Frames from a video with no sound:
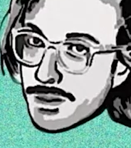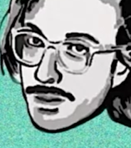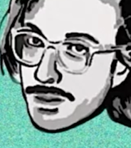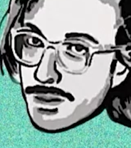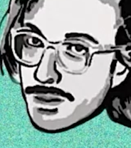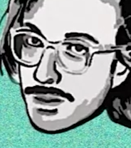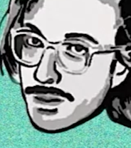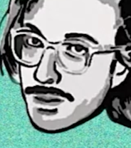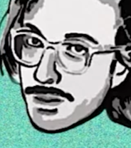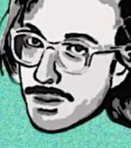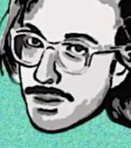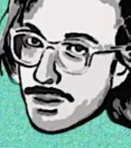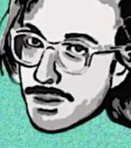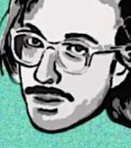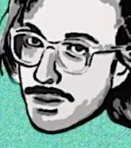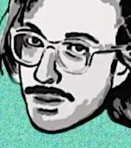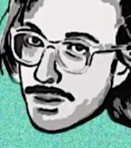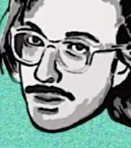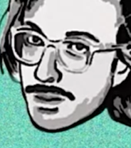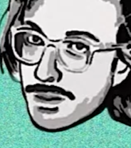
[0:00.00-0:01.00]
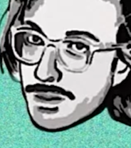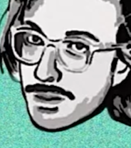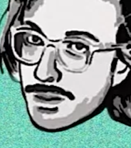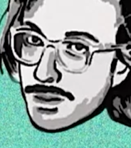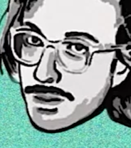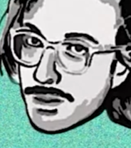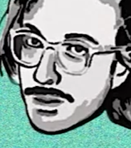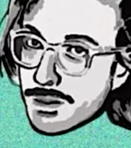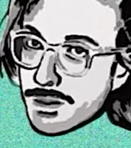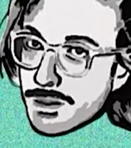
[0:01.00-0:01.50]

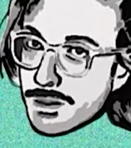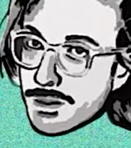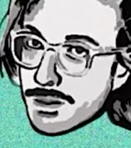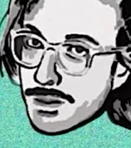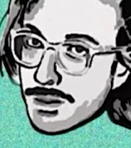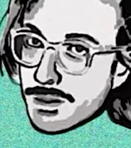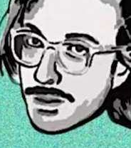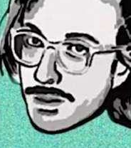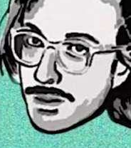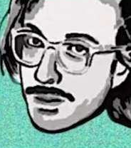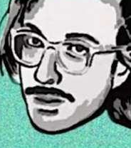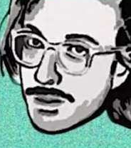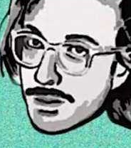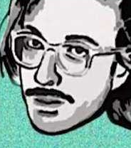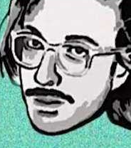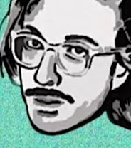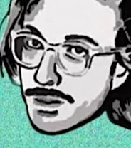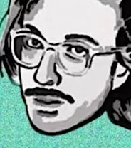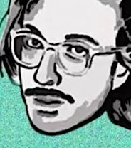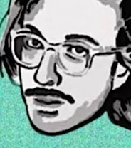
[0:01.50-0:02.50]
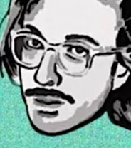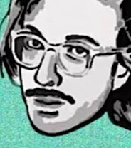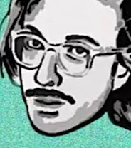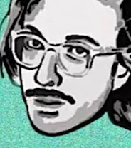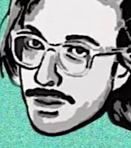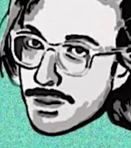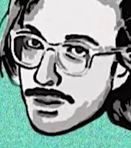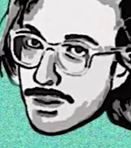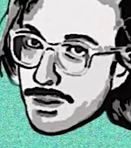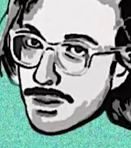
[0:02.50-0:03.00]

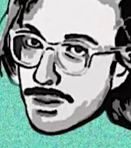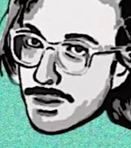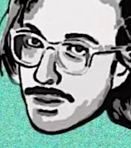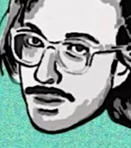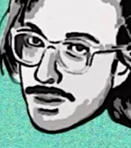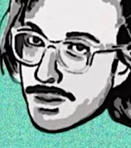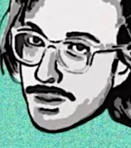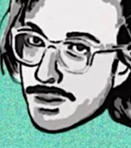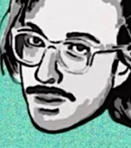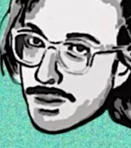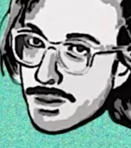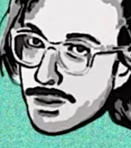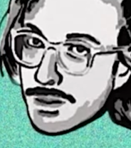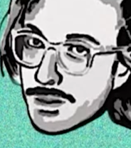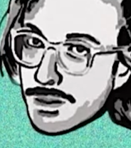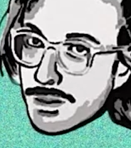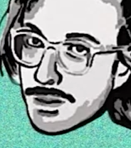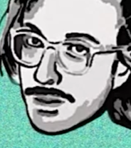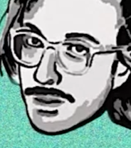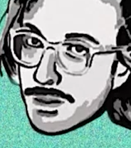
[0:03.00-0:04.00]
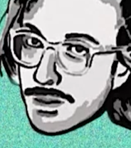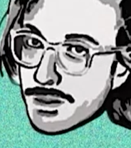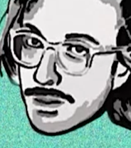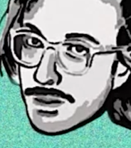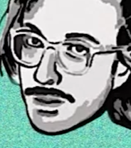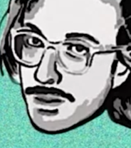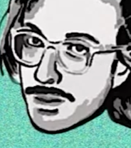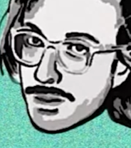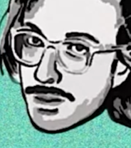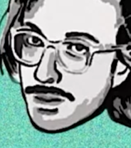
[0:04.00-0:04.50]

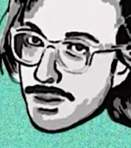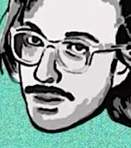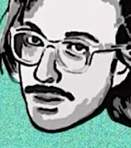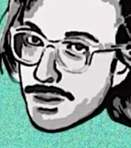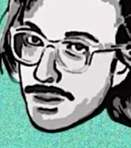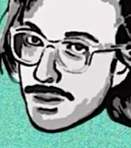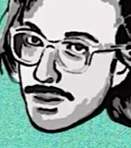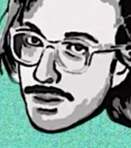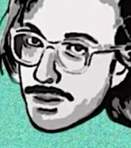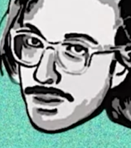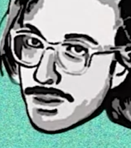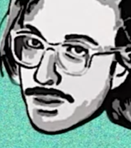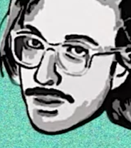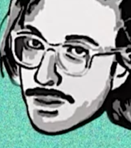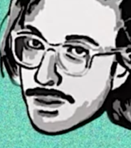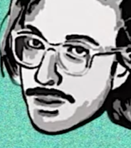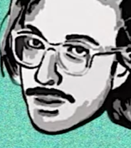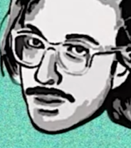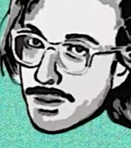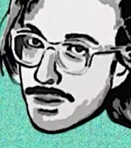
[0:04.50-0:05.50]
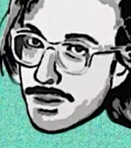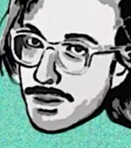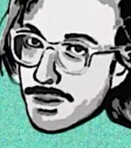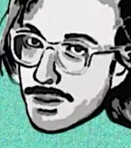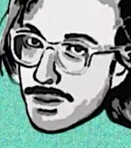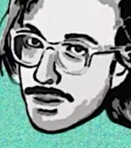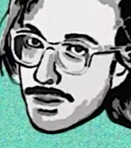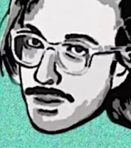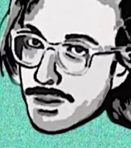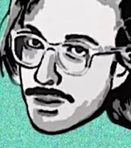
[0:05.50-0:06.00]

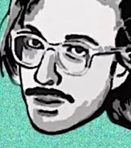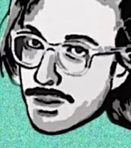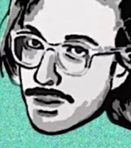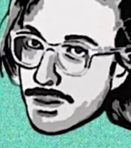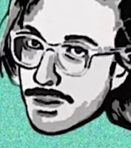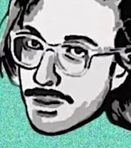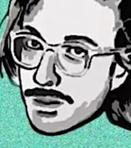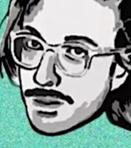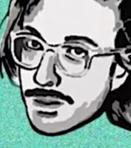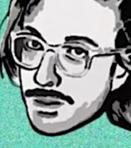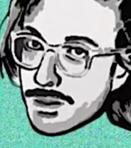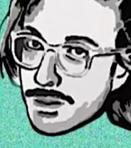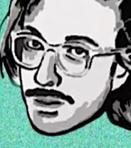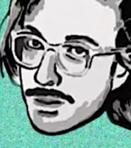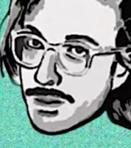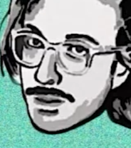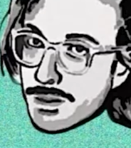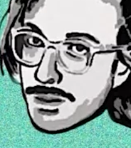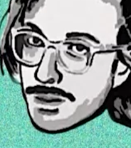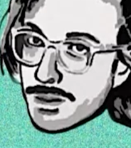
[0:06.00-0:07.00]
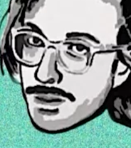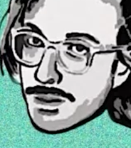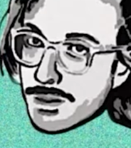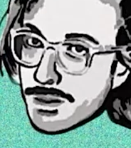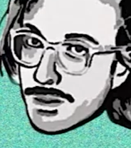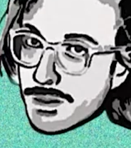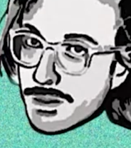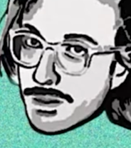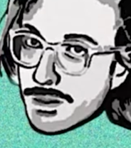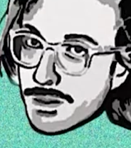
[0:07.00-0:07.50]

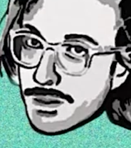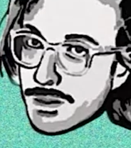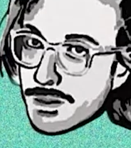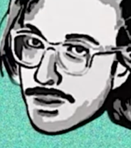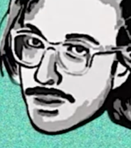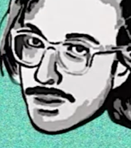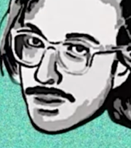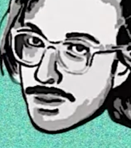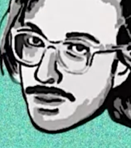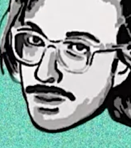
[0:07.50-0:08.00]
This person isn't speaking.